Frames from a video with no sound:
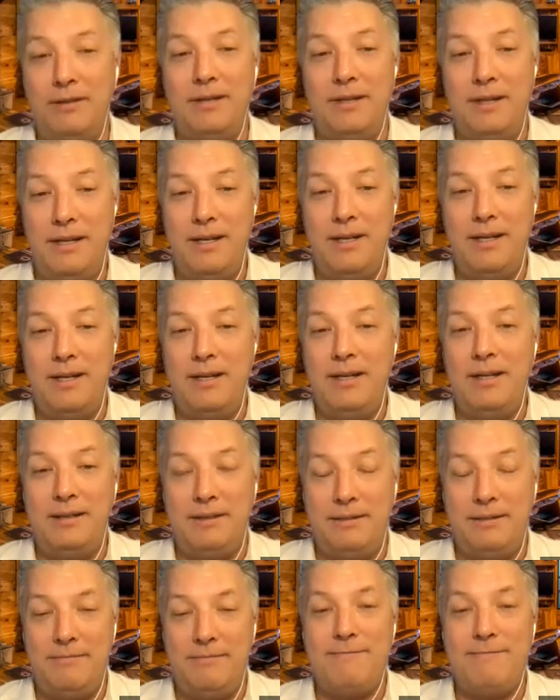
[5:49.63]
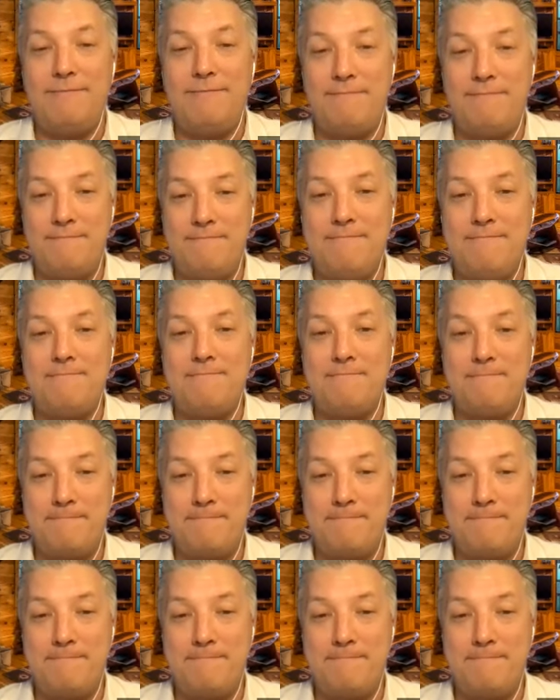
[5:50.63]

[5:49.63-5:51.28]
Yeah, and innovation, right?